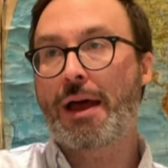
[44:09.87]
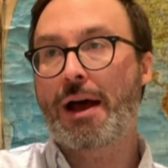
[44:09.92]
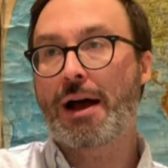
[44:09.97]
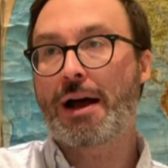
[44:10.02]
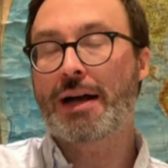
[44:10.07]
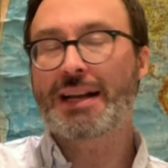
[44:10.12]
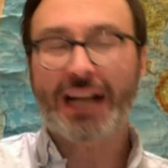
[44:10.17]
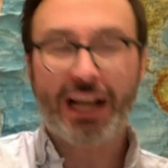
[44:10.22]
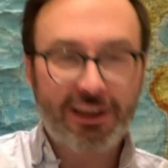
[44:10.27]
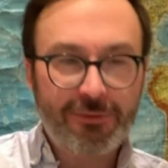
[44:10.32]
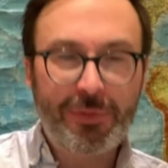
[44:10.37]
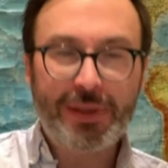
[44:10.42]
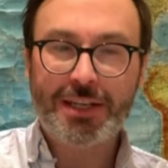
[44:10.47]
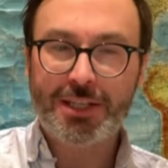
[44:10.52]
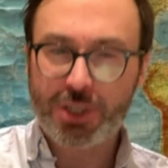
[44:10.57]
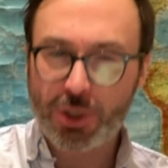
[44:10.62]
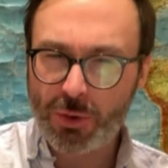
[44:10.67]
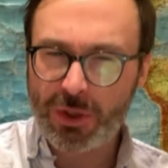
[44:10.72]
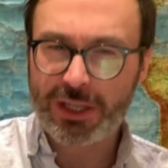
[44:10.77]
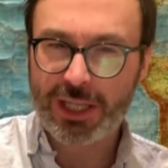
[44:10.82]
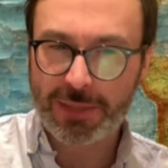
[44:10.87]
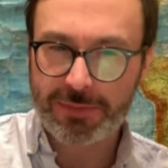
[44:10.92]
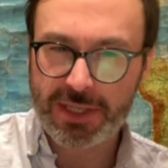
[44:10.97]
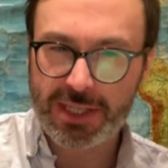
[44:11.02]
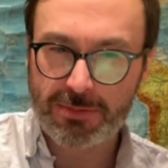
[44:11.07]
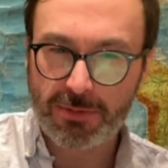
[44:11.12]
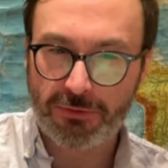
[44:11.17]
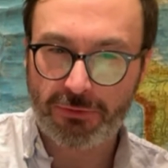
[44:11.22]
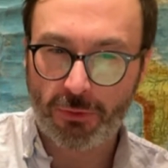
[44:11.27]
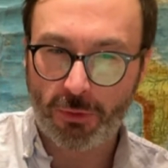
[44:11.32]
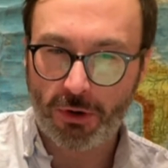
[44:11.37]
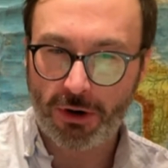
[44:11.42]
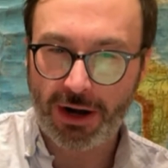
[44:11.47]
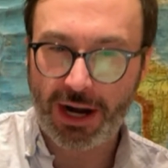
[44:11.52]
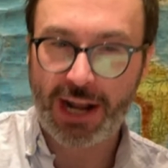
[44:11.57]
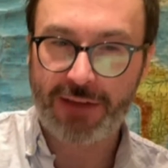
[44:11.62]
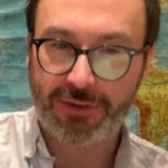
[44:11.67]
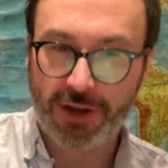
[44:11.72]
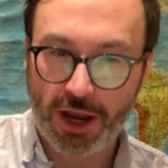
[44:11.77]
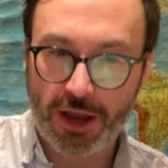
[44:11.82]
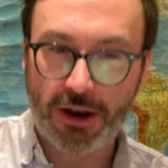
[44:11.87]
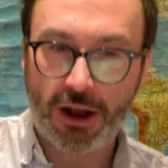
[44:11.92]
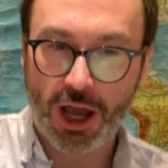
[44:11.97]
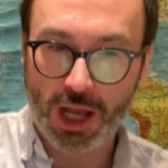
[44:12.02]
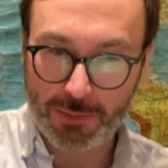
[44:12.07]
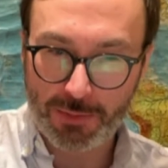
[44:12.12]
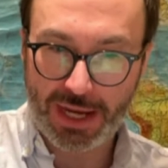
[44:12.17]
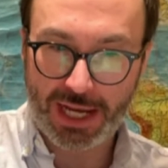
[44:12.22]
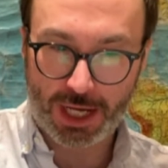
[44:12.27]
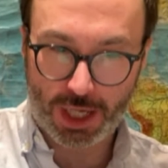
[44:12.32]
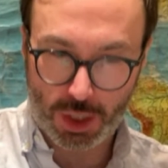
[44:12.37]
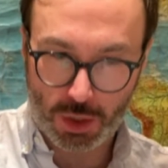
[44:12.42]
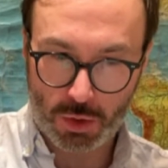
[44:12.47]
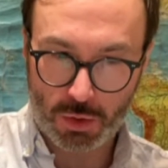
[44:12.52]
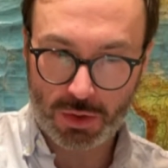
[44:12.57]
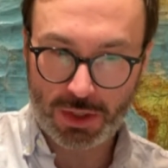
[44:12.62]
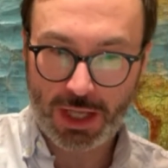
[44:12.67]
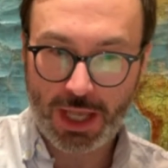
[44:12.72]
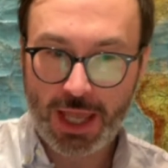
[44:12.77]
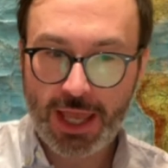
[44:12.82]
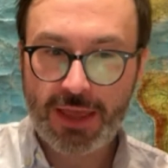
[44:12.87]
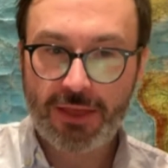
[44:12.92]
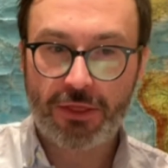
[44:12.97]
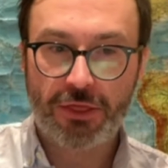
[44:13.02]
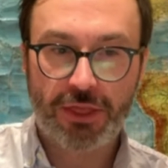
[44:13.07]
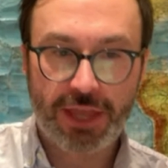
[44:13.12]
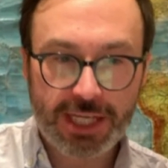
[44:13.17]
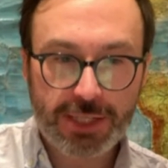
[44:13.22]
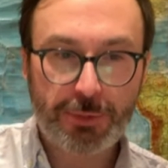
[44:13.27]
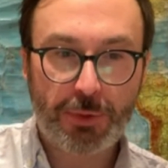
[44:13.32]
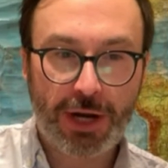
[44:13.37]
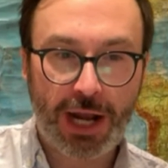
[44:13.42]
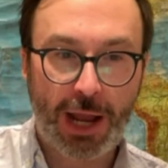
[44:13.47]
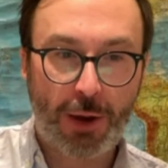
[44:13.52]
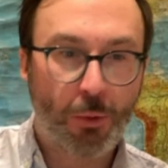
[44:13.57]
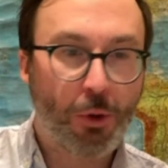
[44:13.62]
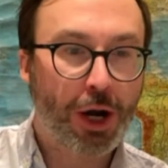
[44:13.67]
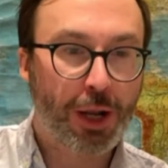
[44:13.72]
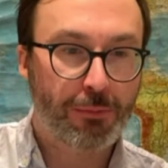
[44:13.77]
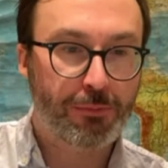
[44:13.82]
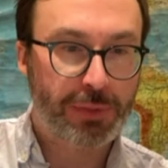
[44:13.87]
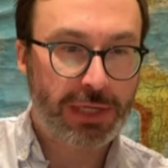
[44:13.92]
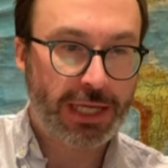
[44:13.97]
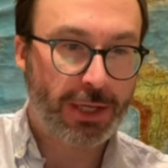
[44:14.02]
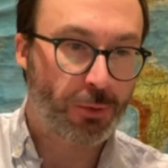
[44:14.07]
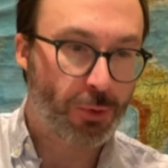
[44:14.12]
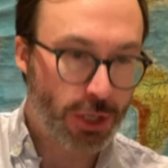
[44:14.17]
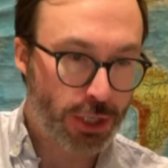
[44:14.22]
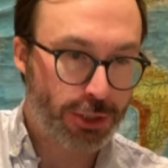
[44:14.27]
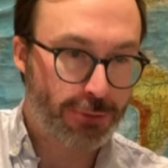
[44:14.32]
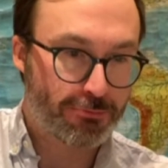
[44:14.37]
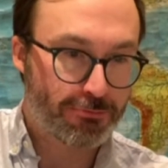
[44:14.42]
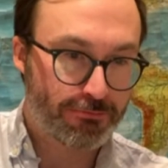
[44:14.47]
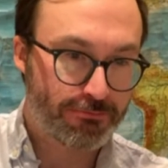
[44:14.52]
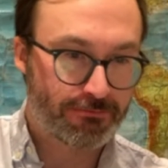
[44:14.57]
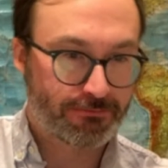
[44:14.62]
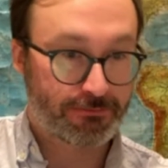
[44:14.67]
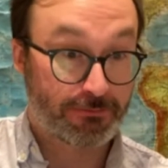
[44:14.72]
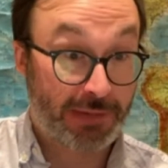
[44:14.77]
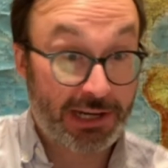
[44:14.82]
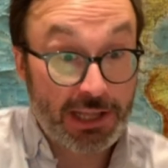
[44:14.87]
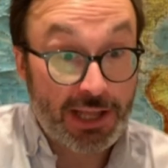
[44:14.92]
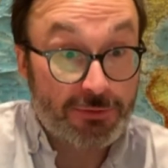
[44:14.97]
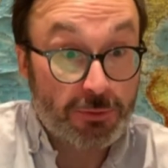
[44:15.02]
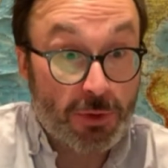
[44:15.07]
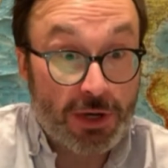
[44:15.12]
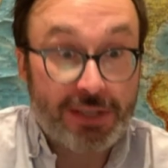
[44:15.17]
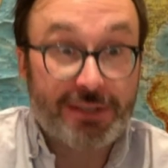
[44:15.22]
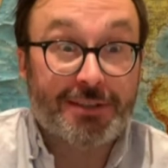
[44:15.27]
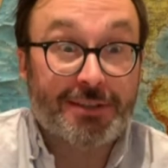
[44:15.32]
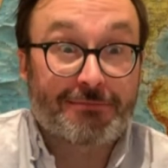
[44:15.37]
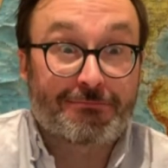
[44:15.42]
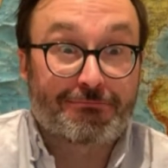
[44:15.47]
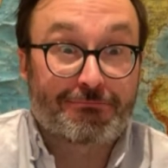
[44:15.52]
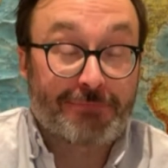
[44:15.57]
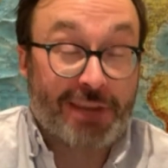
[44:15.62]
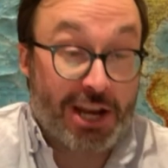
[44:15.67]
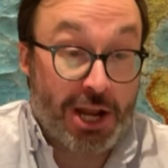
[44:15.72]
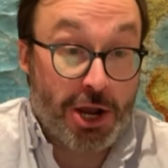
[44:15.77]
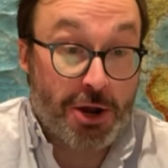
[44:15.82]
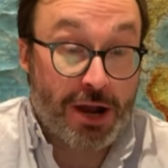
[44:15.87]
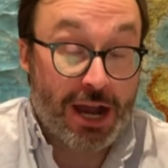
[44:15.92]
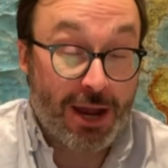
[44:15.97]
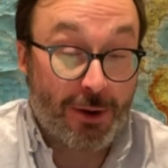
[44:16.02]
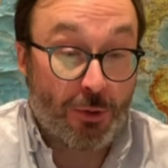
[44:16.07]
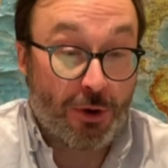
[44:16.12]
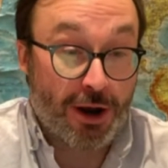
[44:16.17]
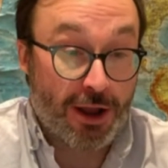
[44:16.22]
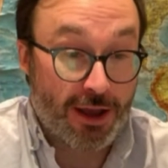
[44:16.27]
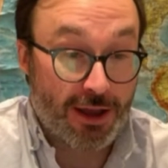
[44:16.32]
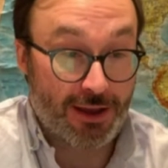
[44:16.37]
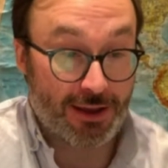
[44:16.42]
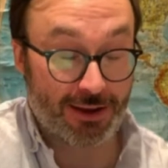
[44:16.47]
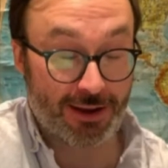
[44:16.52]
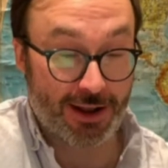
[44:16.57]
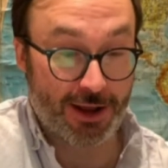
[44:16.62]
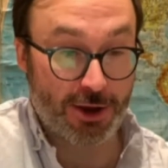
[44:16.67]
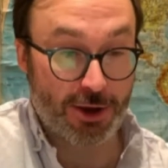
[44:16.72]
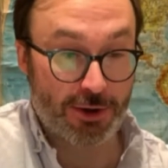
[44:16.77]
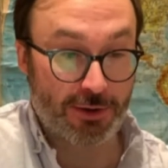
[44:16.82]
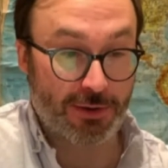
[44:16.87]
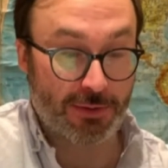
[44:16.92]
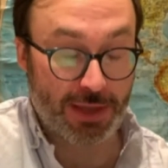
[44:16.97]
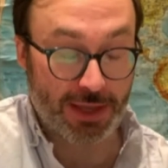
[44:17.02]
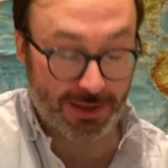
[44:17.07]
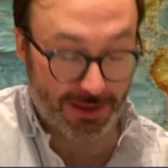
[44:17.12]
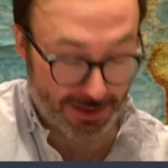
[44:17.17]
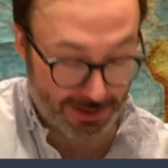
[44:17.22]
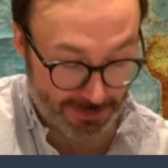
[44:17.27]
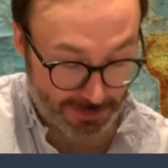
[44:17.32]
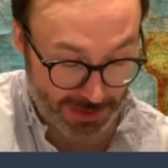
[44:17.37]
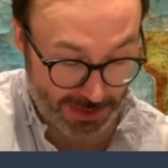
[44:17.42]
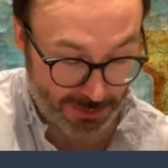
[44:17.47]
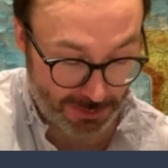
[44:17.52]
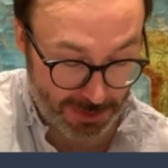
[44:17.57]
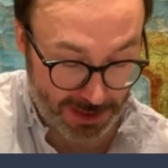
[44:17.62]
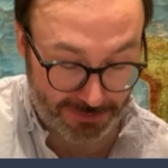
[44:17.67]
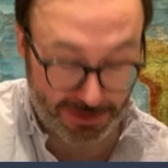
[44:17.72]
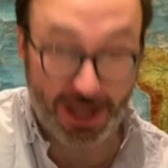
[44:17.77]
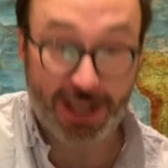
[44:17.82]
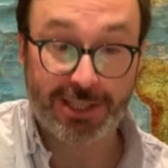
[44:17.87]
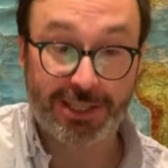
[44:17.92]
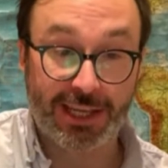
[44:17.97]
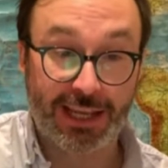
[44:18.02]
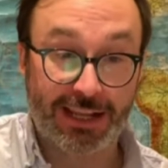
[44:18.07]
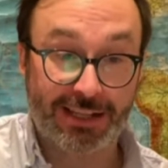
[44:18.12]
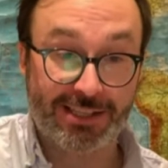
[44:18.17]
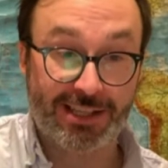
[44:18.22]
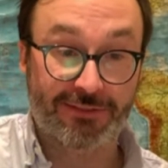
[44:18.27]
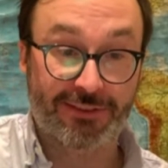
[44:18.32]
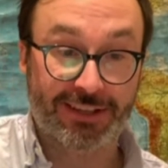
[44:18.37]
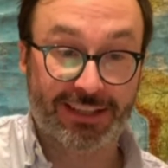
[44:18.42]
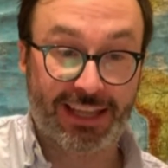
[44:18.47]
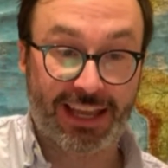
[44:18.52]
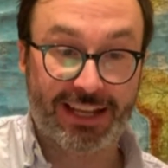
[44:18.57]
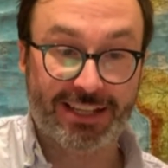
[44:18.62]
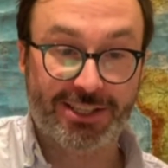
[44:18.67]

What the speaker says: I've been to 2 eclipses before and I've gone on my own. This one I want to be with my loved ones. I want to, be with my fiance and stuff like that.